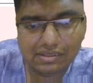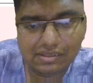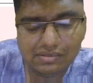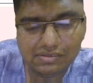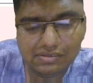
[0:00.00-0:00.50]

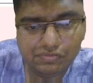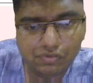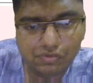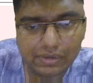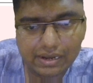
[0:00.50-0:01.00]
formed, right?
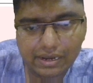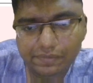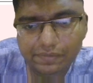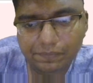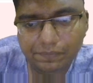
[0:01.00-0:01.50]

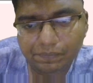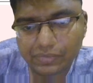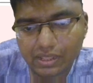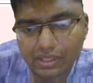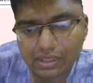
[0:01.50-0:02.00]

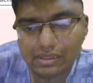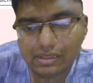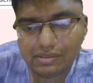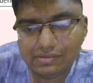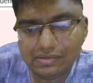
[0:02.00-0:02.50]
Same
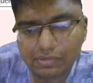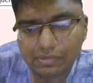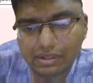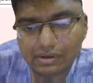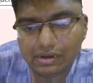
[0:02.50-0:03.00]
here.
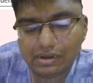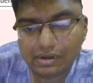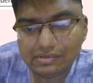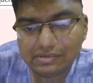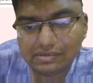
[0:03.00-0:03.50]

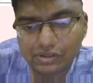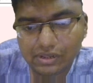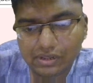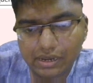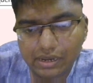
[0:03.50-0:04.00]
Transcription
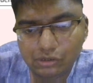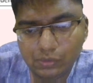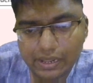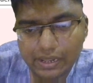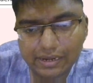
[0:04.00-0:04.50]
into RNA
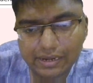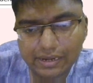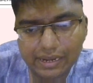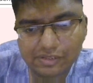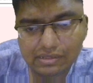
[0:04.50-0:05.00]
takes place
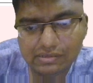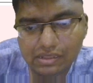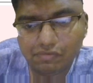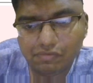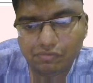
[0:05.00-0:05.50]
from
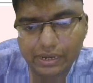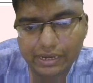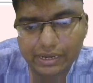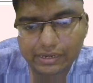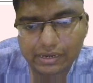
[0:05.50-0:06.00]

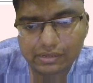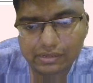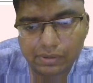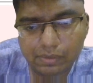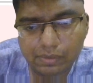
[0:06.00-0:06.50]
internal promoter,